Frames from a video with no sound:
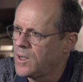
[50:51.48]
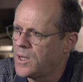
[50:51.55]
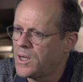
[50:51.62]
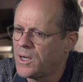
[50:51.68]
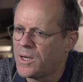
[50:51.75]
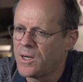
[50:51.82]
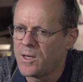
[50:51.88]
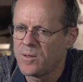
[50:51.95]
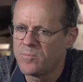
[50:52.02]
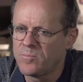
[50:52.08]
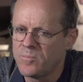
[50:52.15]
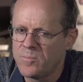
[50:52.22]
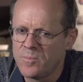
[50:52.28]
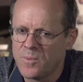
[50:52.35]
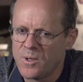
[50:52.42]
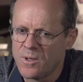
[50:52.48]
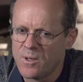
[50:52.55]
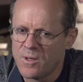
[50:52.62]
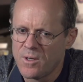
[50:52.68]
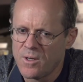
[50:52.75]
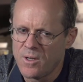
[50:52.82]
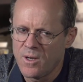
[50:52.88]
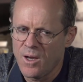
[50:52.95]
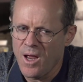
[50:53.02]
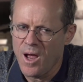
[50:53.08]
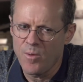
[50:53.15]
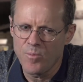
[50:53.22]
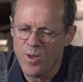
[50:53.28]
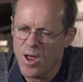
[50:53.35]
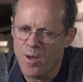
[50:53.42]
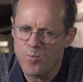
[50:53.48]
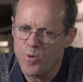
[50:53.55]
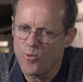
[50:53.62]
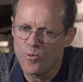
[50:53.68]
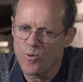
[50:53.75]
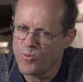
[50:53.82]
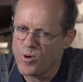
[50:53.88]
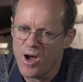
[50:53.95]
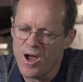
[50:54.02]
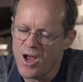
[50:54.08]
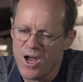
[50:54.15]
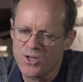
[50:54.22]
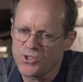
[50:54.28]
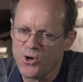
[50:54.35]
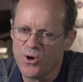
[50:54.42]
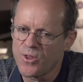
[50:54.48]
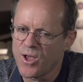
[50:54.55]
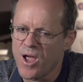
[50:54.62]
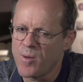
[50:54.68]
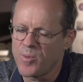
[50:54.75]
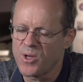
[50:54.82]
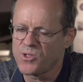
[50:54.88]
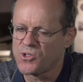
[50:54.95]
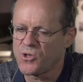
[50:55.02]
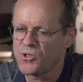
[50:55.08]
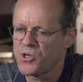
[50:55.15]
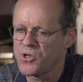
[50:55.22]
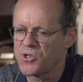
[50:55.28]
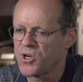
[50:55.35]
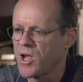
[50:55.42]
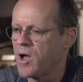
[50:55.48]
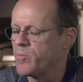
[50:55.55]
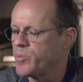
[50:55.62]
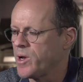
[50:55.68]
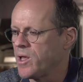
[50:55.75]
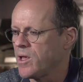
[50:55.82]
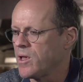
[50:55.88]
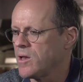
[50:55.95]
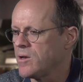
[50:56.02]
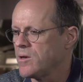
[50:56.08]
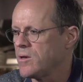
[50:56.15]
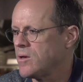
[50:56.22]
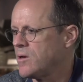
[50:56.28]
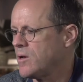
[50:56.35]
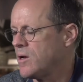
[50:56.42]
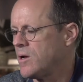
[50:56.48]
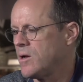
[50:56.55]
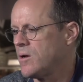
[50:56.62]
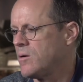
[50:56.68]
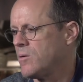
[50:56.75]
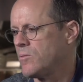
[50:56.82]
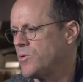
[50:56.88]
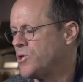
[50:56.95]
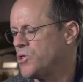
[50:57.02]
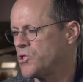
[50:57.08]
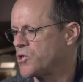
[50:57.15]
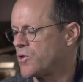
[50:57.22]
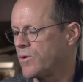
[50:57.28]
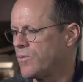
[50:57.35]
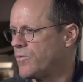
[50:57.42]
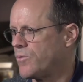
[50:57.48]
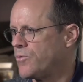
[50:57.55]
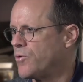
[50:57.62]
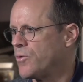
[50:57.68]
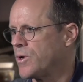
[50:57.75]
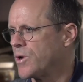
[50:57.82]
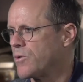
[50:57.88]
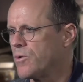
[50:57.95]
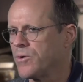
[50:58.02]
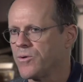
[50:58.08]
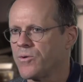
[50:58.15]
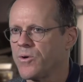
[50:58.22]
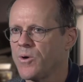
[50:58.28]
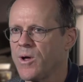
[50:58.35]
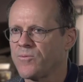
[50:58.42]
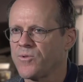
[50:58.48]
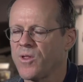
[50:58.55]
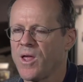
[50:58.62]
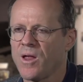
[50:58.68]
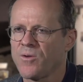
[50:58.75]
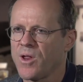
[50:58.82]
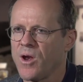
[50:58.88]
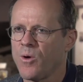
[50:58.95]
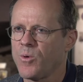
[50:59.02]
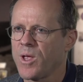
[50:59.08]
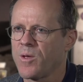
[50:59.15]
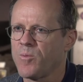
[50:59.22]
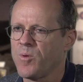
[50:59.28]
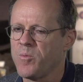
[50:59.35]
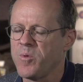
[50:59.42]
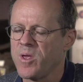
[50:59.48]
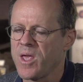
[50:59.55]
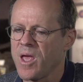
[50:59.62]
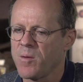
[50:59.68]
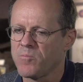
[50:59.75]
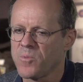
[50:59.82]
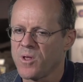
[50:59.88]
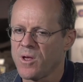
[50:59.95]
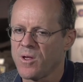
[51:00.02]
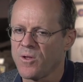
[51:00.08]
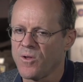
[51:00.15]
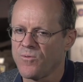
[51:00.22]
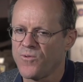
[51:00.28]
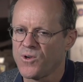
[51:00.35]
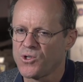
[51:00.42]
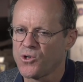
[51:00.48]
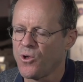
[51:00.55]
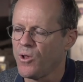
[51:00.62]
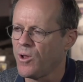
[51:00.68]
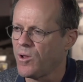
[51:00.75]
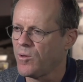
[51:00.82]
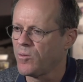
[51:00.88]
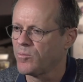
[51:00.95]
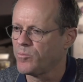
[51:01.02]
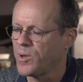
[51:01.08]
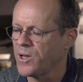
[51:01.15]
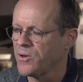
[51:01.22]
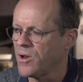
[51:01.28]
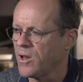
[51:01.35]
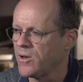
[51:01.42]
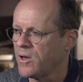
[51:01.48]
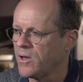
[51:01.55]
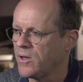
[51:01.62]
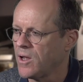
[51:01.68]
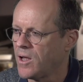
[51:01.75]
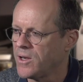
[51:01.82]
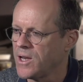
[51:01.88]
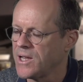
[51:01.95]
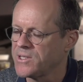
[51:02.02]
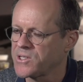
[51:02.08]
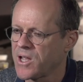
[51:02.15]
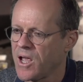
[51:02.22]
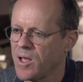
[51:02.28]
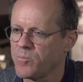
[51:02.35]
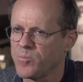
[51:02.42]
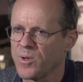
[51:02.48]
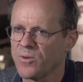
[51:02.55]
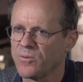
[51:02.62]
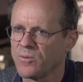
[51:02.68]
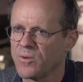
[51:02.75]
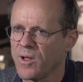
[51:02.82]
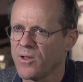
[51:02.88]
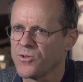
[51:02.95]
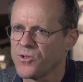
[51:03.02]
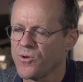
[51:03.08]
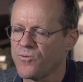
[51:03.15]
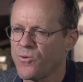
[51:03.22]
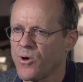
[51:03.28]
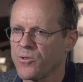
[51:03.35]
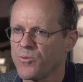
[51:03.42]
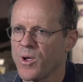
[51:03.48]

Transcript: I mean, I started the company as a search engine company, and we just grew and grew and grew after that. You know, we became the official button on Netscape and so forth.